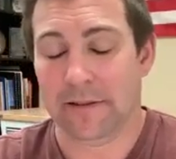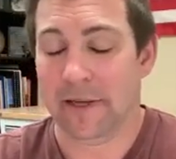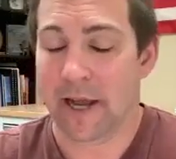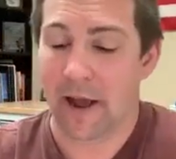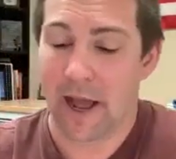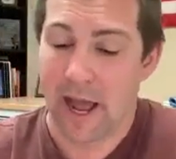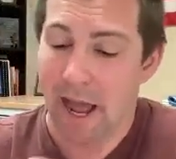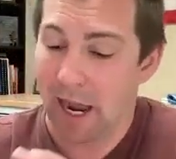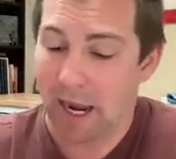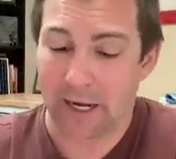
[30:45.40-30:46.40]
Now,
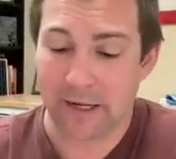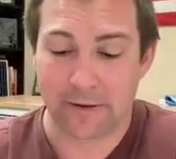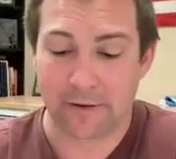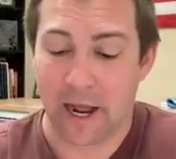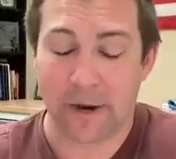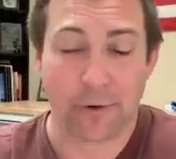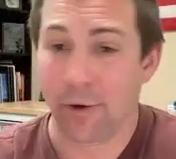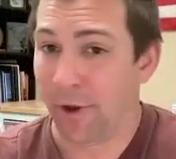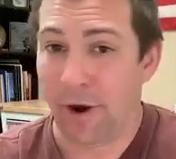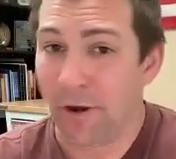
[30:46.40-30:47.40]
I don't know
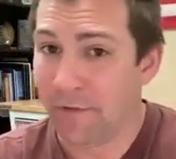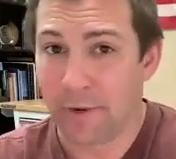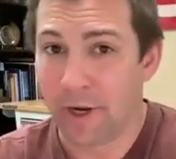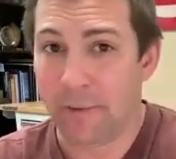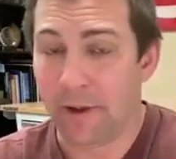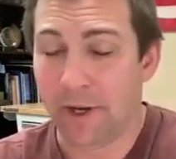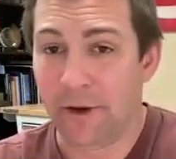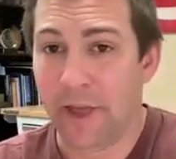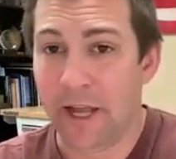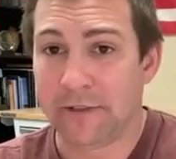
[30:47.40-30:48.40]
that all of them are going to be able to
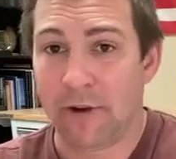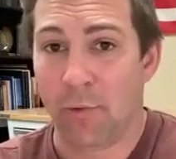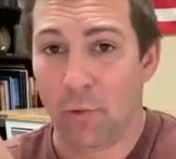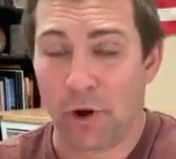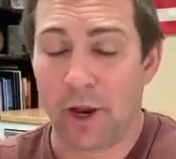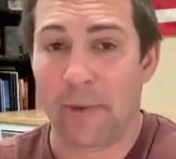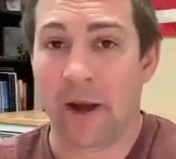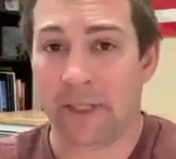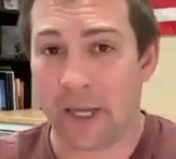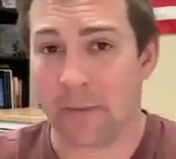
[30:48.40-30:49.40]
do that, so I worry
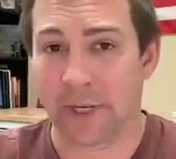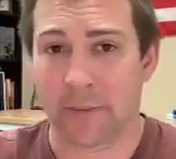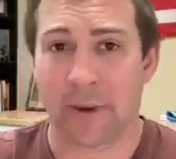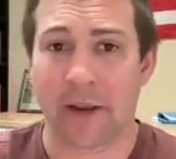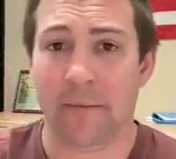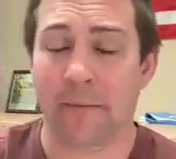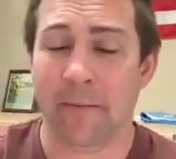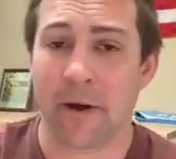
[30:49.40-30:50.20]
about double dipping